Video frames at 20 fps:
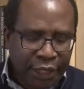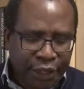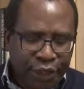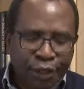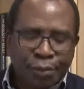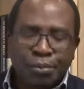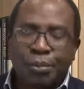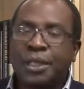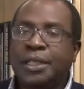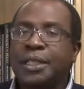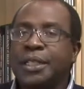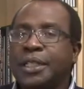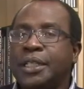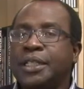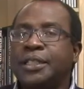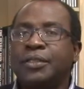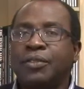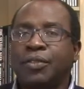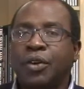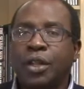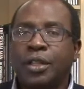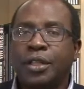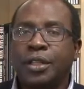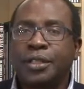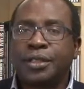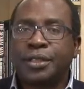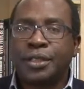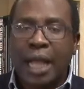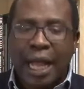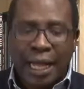to meet the needs of
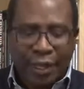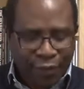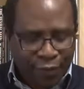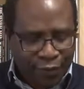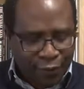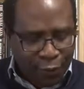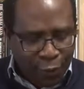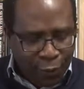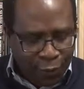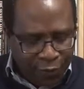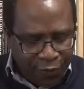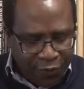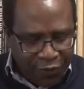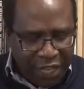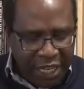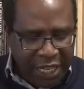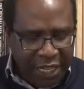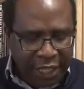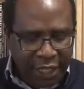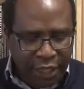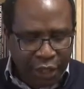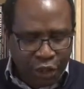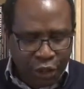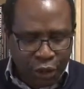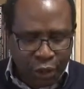others and fulfill